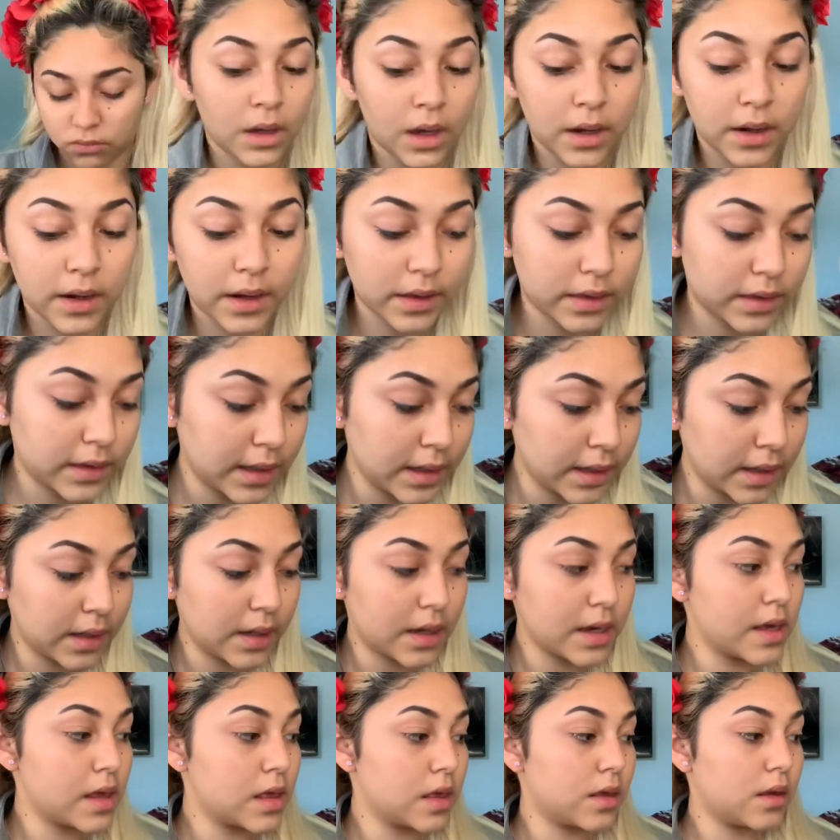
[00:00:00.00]
Nothing
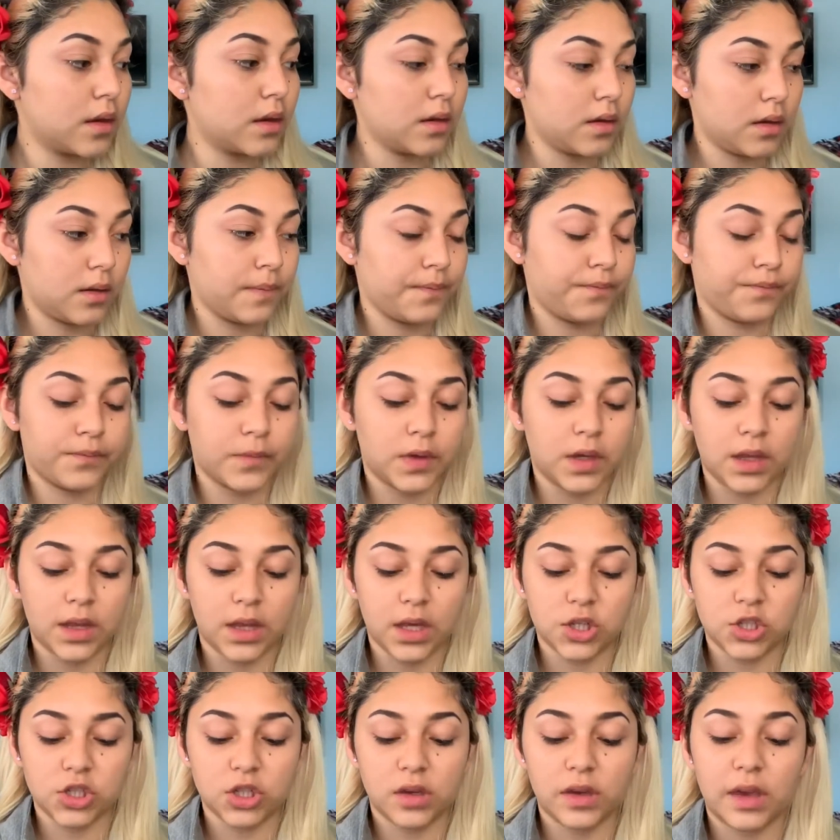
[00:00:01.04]
in the
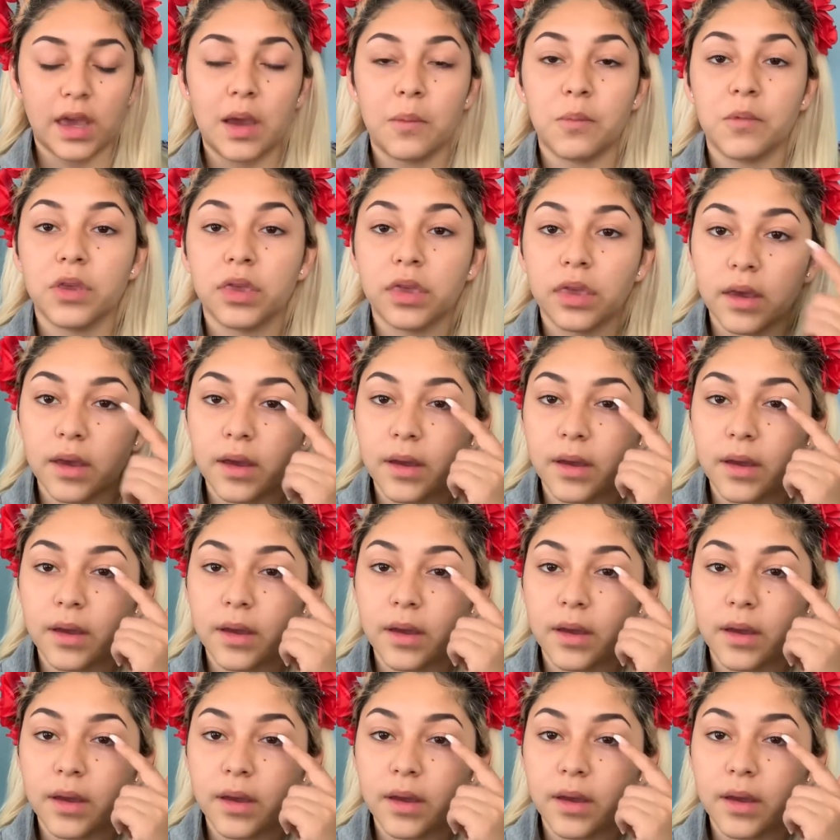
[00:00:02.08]
collection came with